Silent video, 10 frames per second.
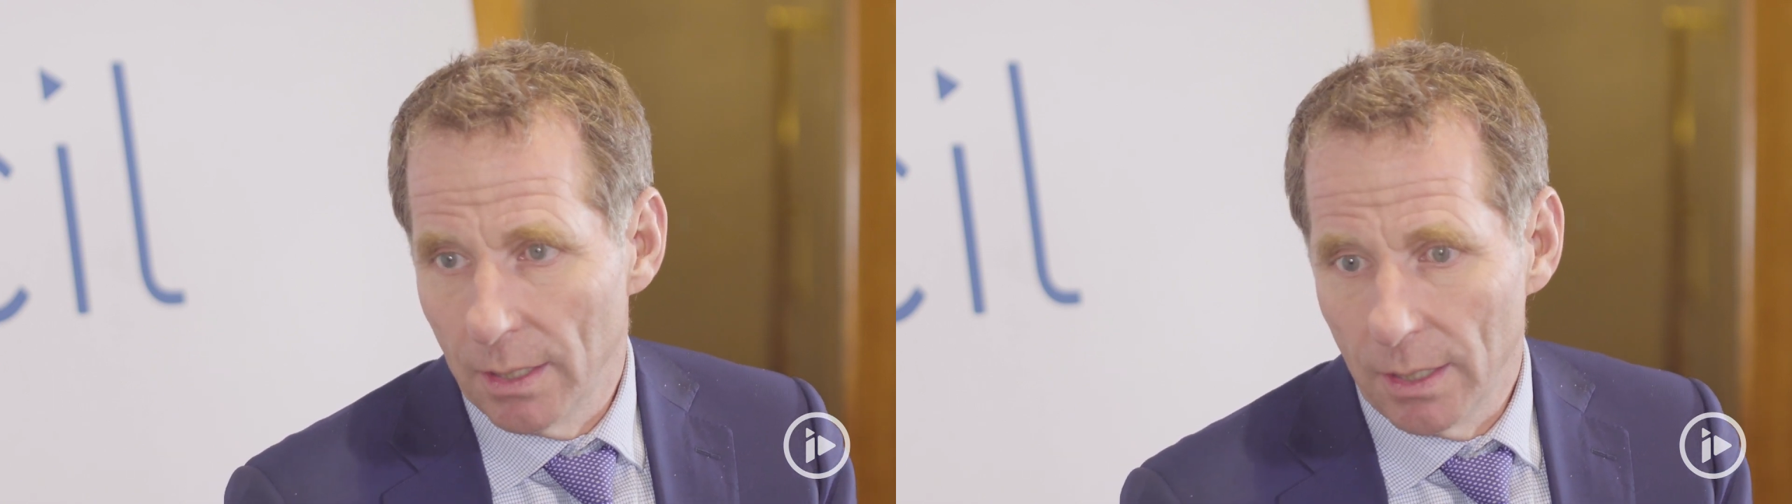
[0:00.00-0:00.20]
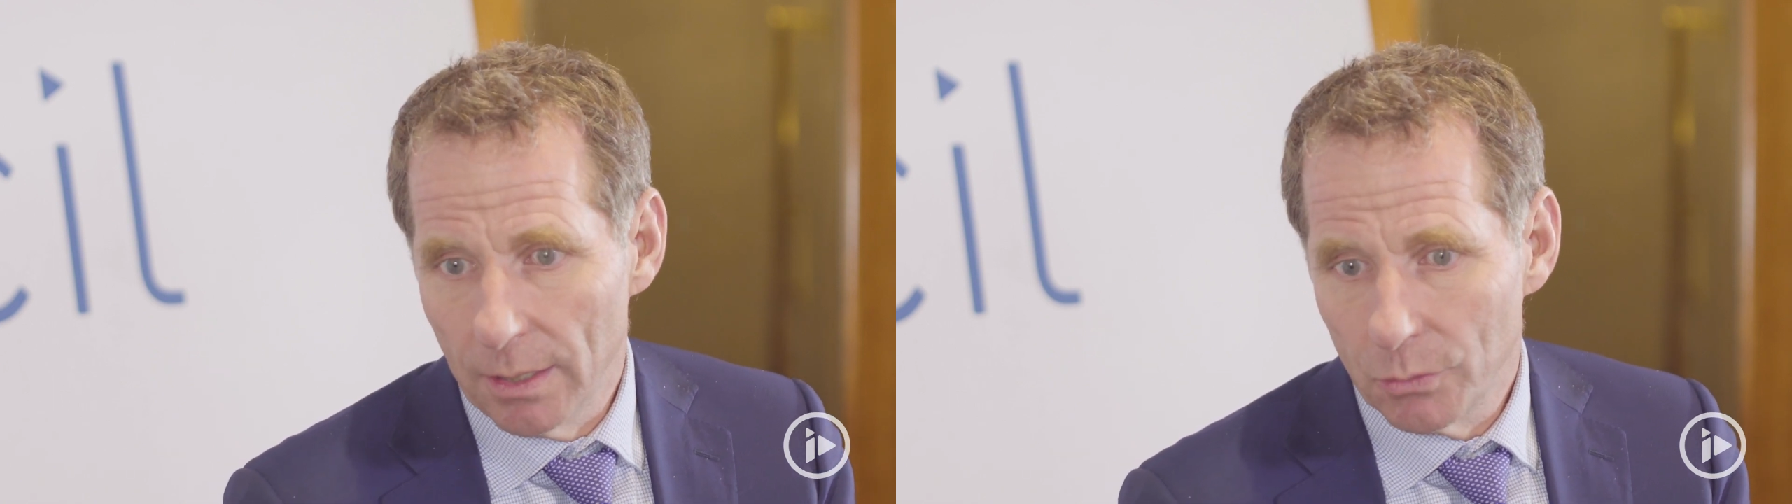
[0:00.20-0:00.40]

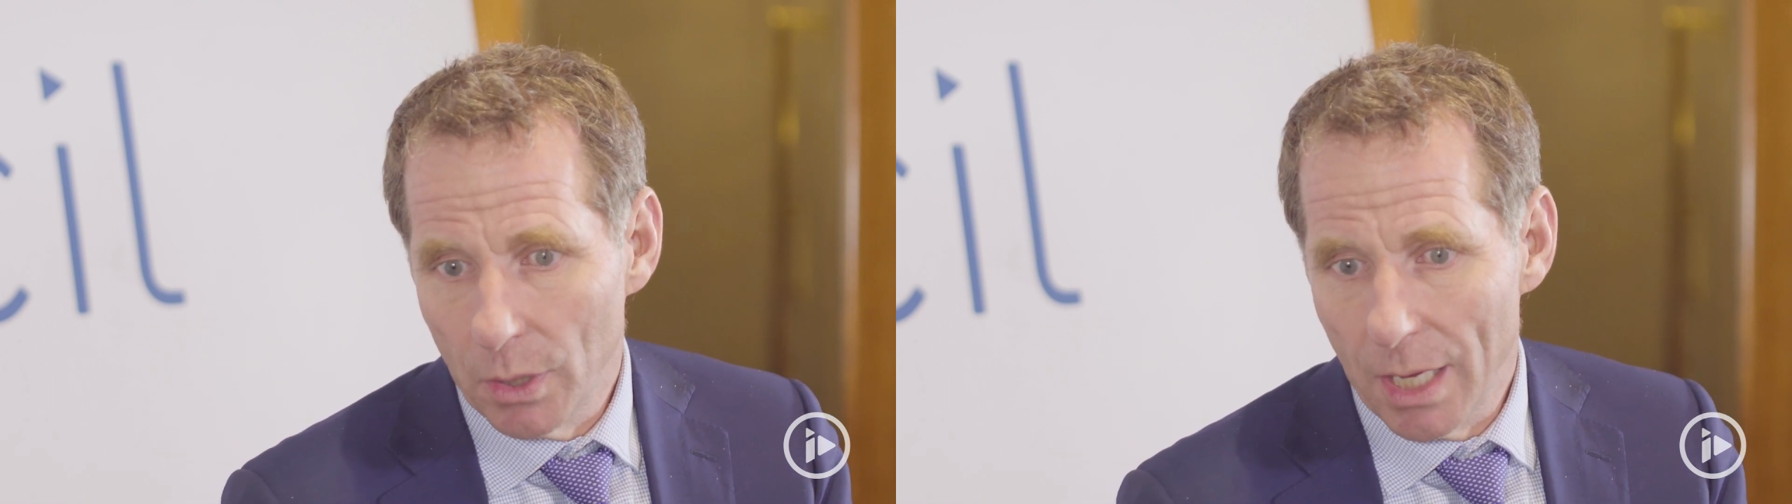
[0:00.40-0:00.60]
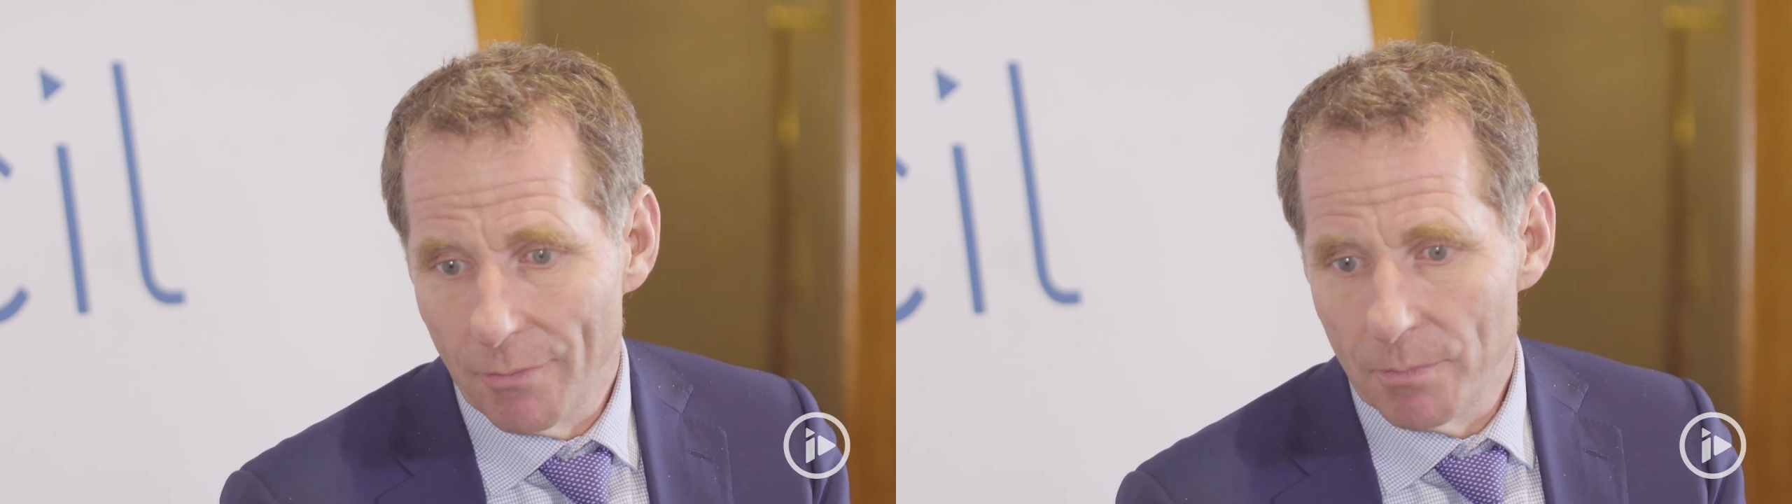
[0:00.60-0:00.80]
to
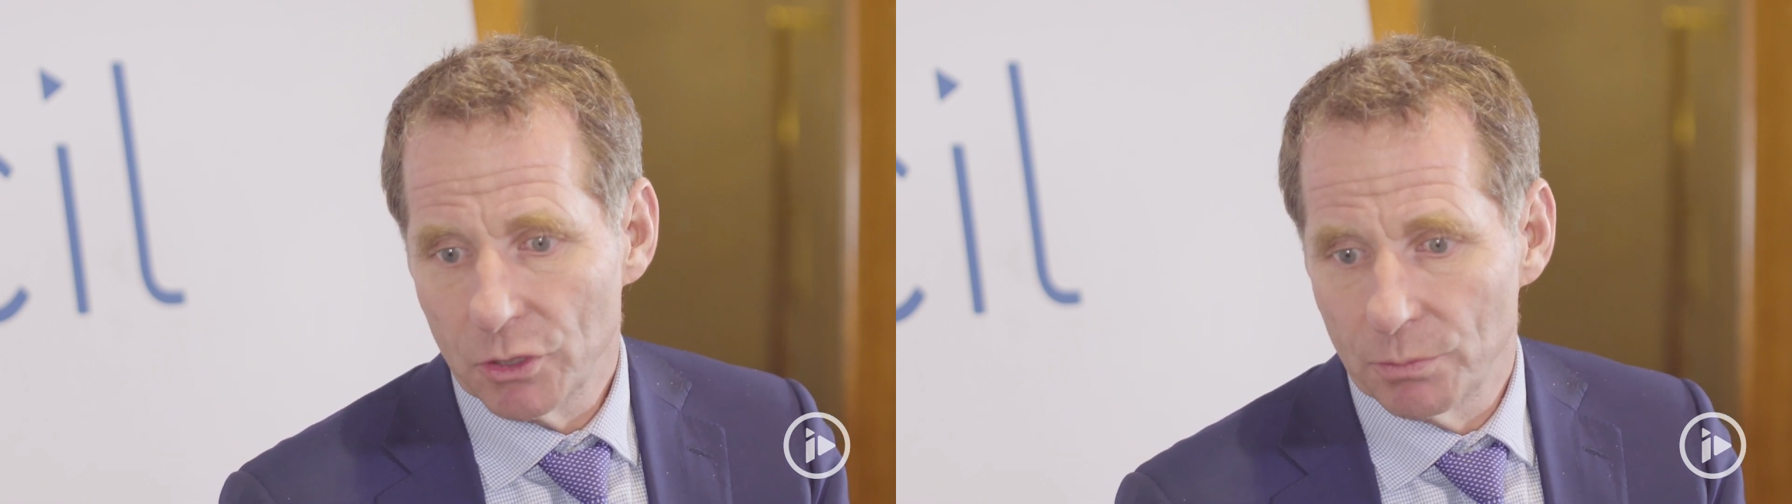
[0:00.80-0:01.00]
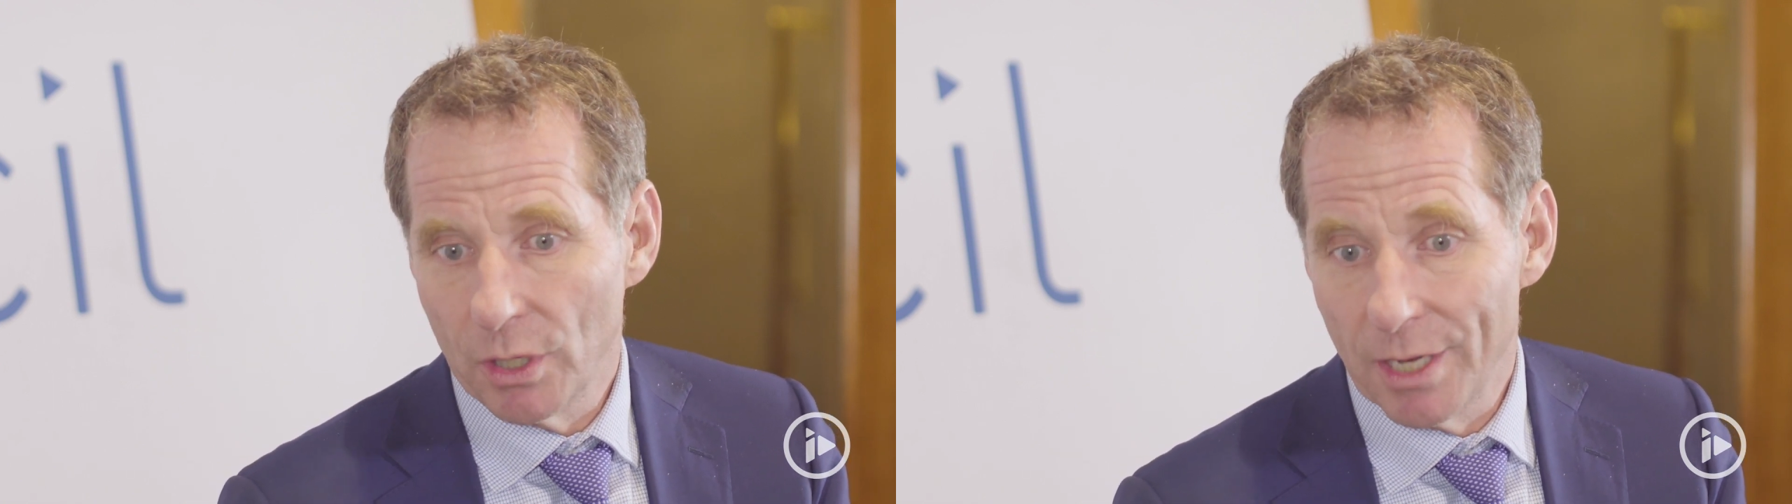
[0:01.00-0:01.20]
have a much more